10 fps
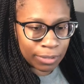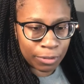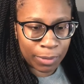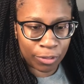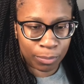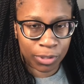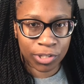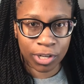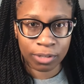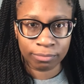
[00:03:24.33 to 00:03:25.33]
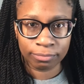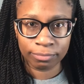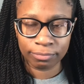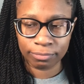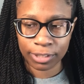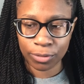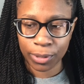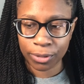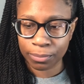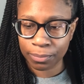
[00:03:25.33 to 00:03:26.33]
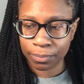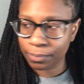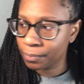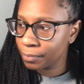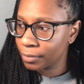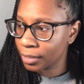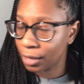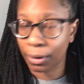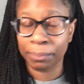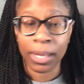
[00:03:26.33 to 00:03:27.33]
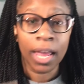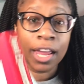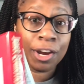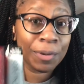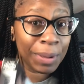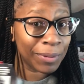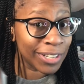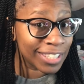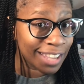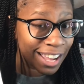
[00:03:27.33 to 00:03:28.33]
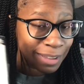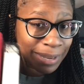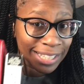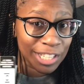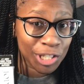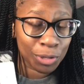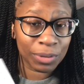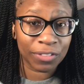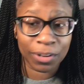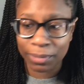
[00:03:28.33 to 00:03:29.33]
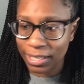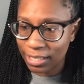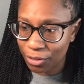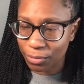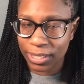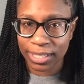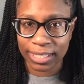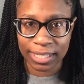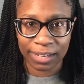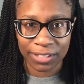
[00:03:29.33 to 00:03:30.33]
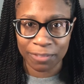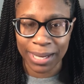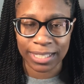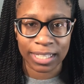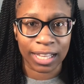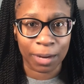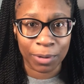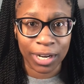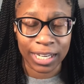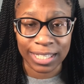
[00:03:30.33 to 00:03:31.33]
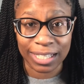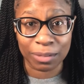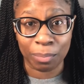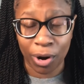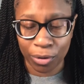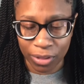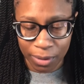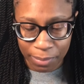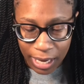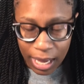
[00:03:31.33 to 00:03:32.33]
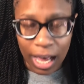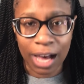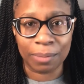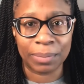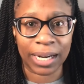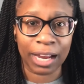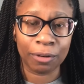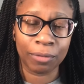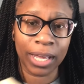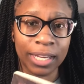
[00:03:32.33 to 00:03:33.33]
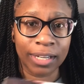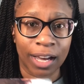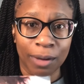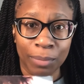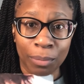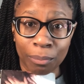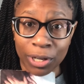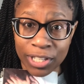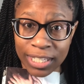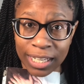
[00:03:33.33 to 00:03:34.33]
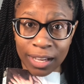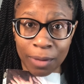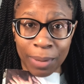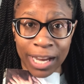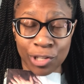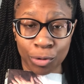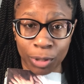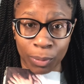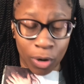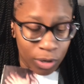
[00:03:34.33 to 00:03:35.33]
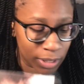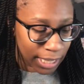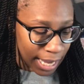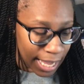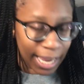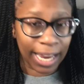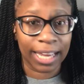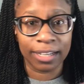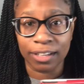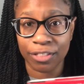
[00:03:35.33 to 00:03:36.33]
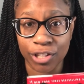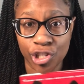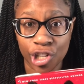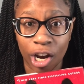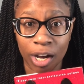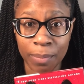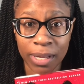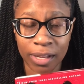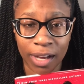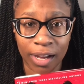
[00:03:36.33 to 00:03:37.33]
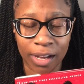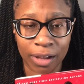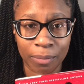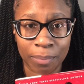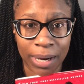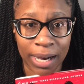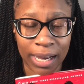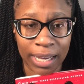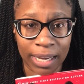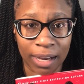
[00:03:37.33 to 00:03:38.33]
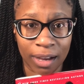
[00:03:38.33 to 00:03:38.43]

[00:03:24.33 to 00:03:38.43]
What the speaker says: with my other books, y'all. That's weird. Anyway, here are my books, at least 2 of them, because the other ones I did have to get back to the library because I did borrow them. But I read Mercy by Jodi Picoult and The Job by